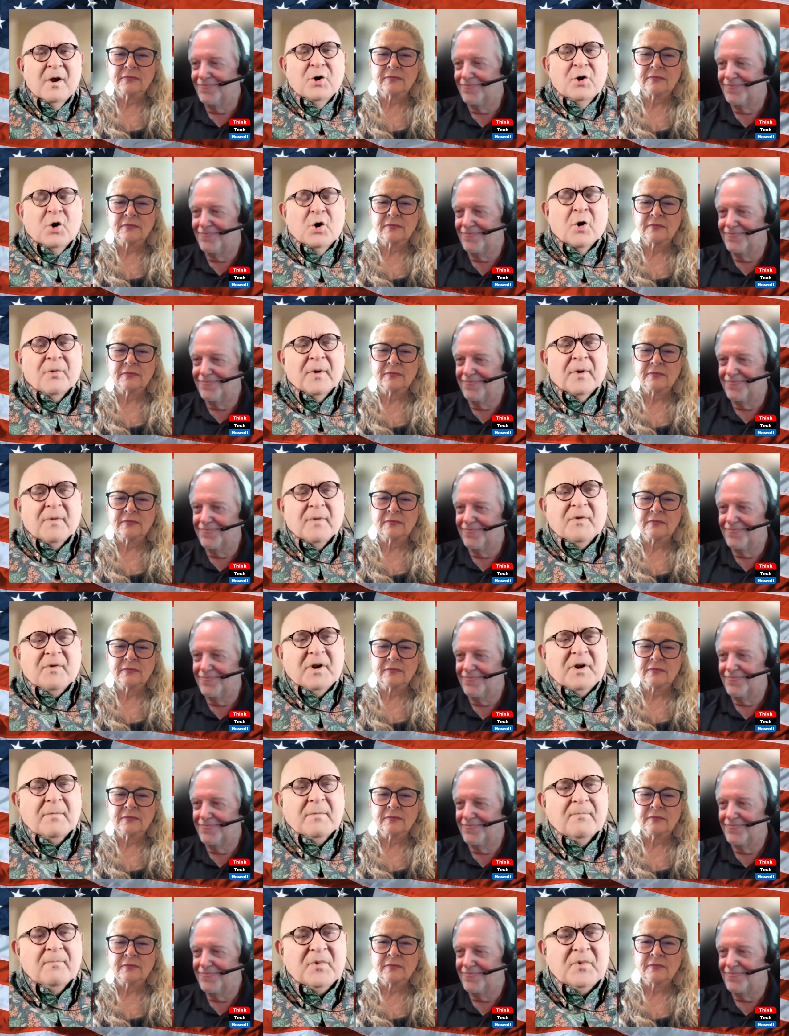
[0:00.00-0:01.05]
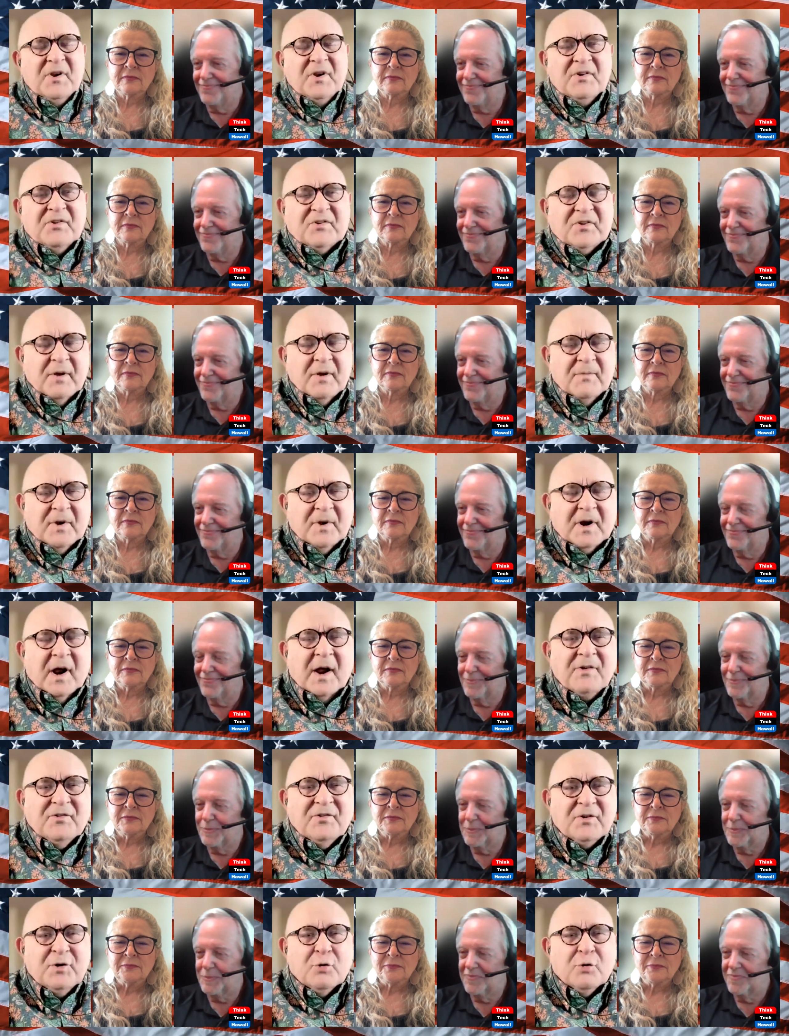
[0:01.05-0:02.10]
Speaker 1: The
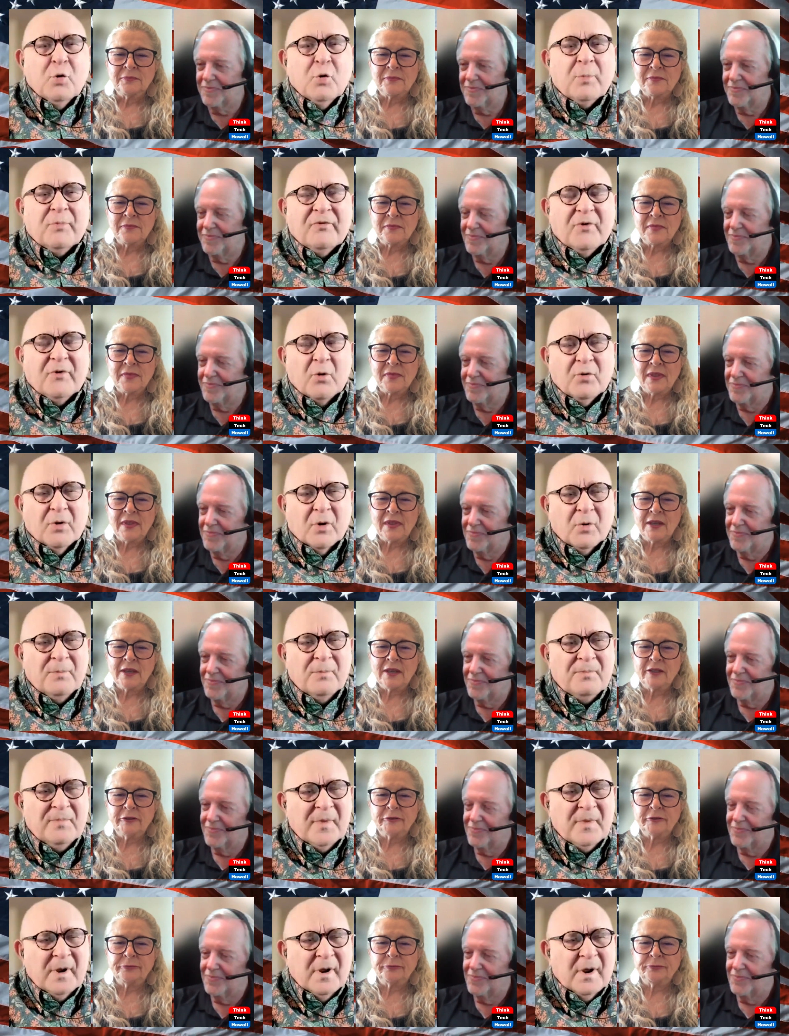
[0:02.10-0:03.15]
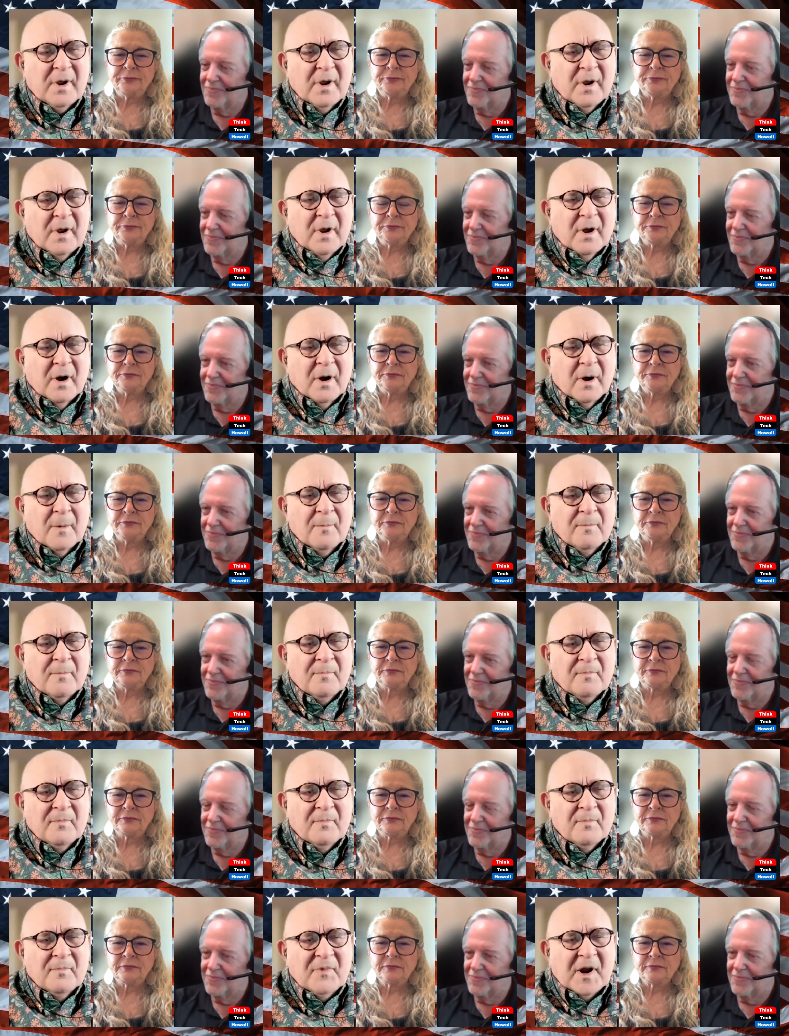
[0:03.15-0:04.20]
guys in the group photo,
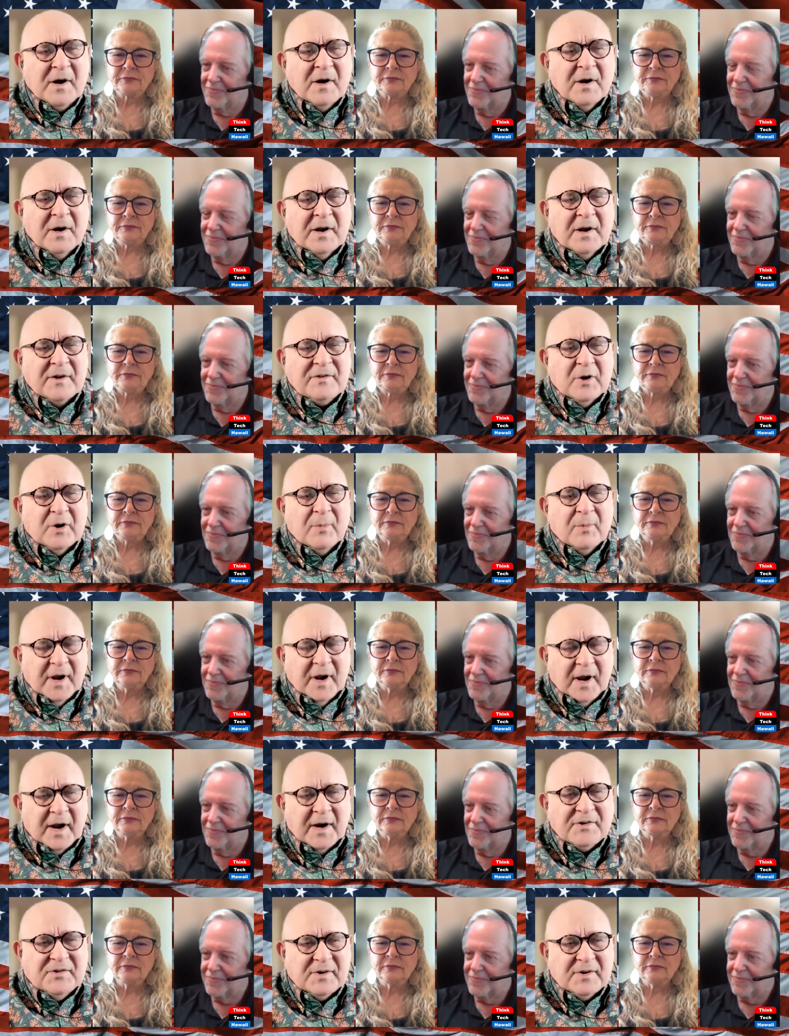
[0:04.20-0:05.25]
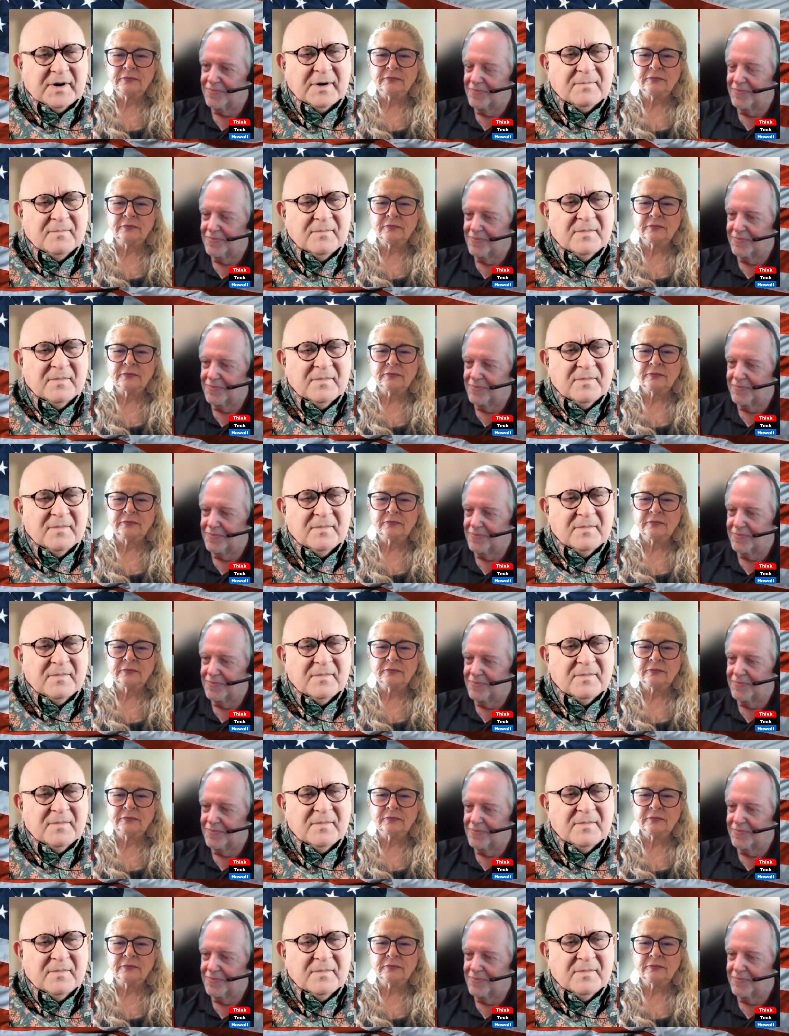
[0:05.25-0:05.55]
they didn't get there by accident.